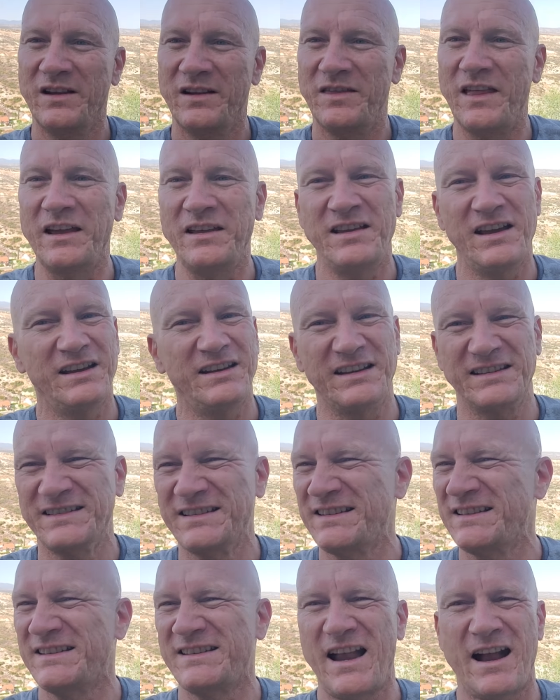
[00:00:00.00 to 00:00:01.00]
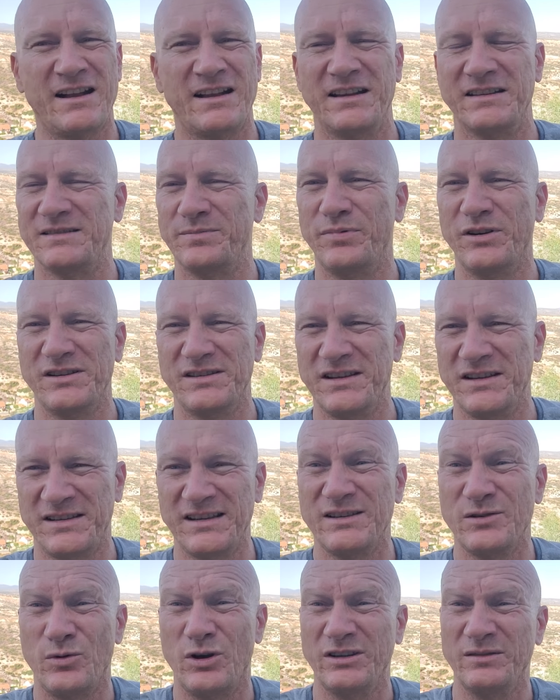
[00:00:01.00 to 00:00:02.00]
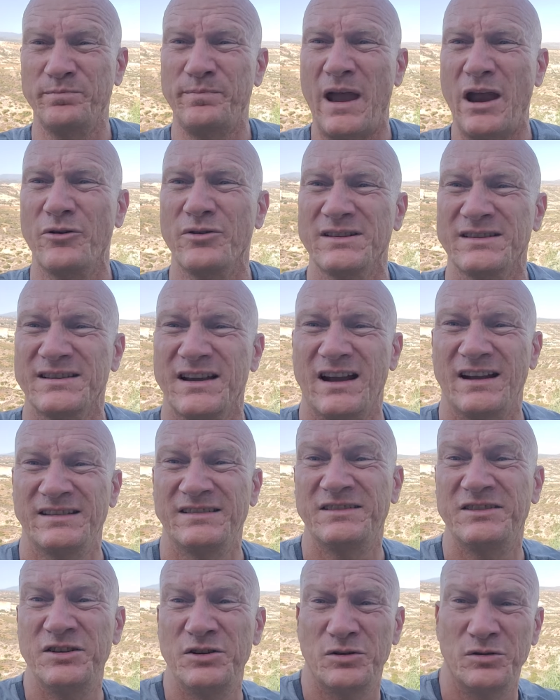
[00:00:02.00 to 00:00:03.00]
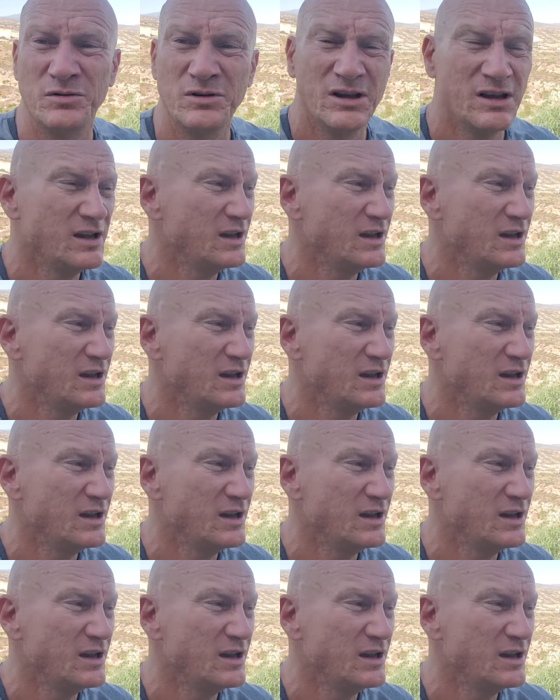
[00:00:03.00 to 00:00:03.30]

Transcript: They're here to suck it, because this is what parasites do.